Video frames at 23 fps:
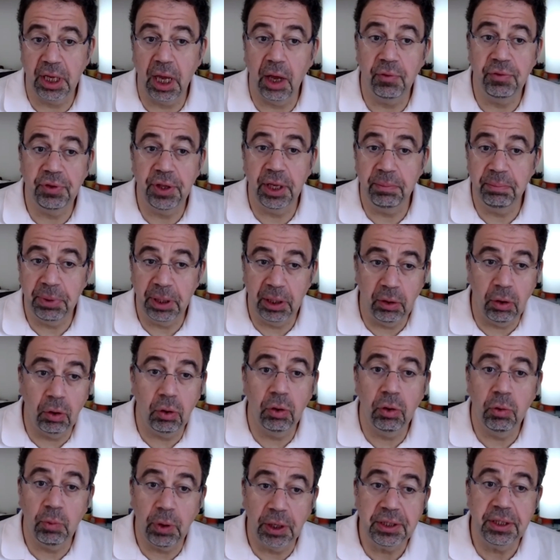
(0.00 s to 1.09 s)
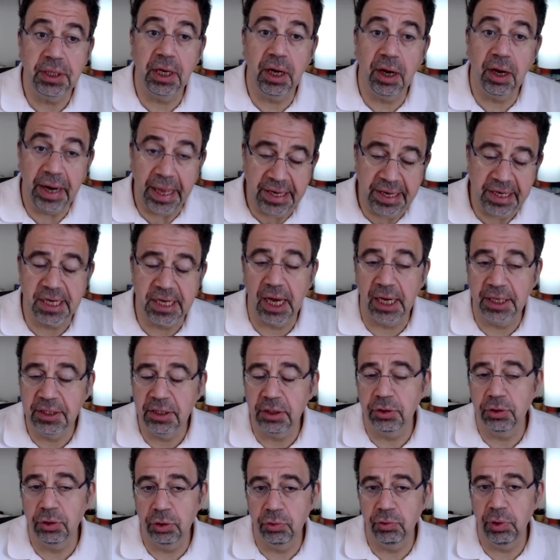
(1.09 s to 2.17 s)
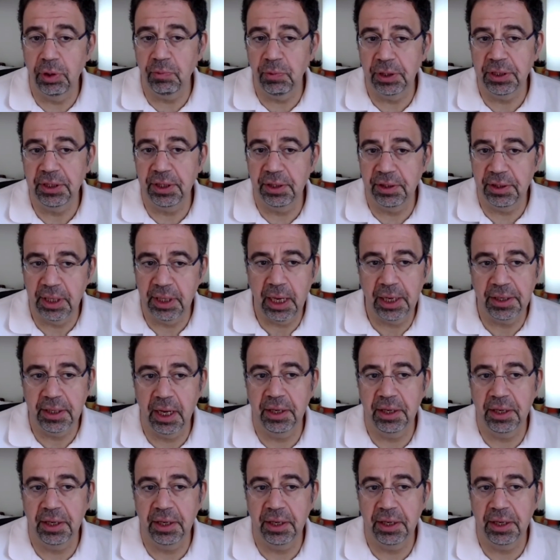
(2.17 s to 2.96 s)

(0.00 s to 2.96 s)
how they belong, what they are entitled to do, and what they're not.